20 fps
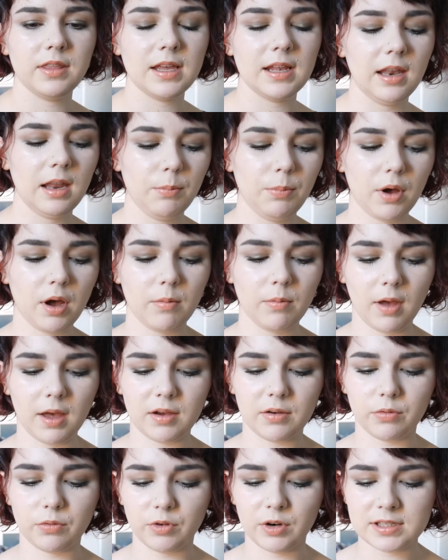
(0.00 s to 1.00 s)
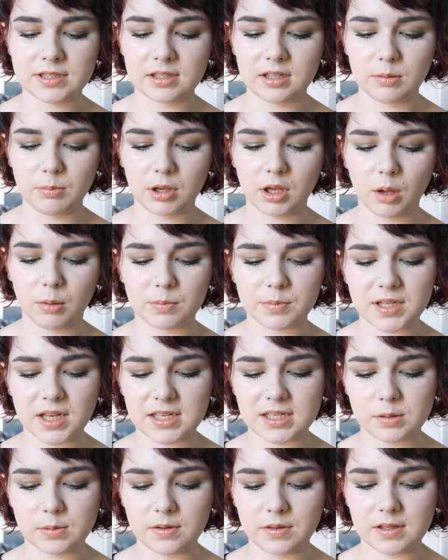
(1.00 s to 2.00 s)
the lip balm I have recently become
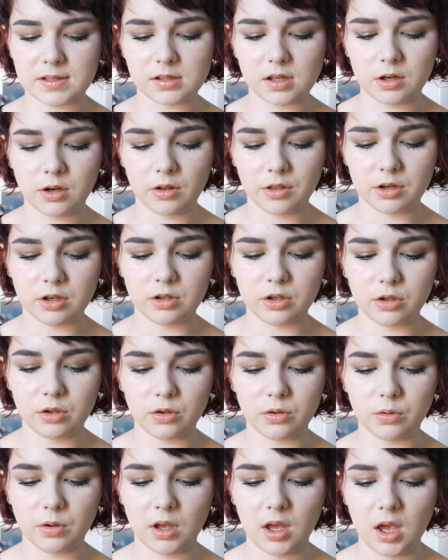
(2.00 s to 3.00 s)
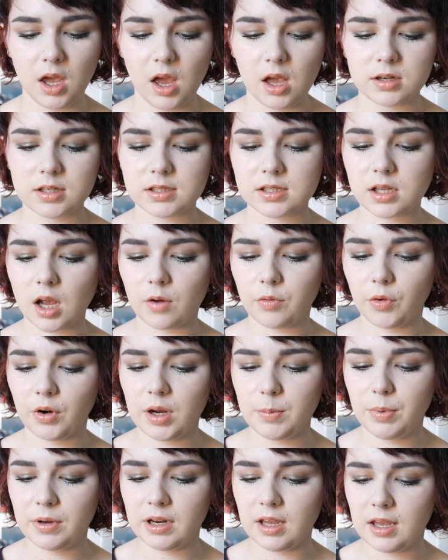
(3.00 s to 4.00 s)
obsessed with is another new
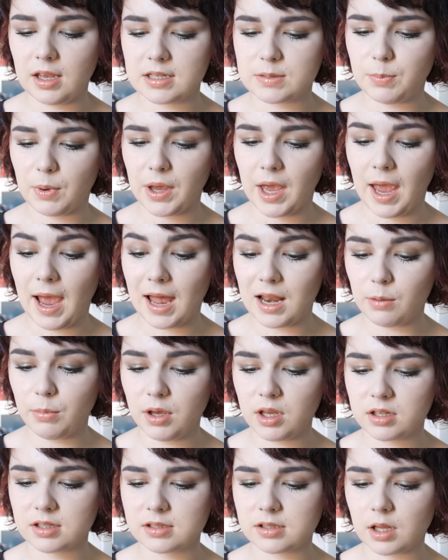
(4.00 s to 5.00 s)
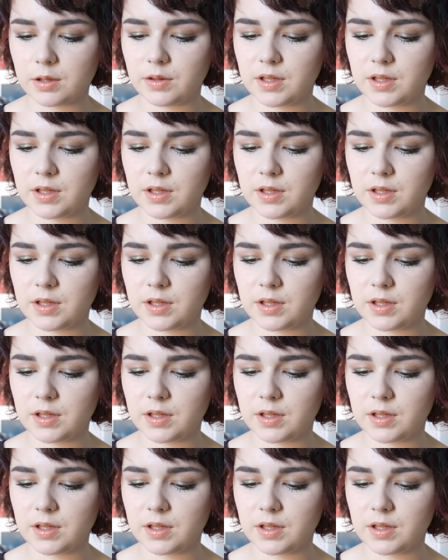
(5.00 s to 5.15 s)
discovery, but it is by Elemis,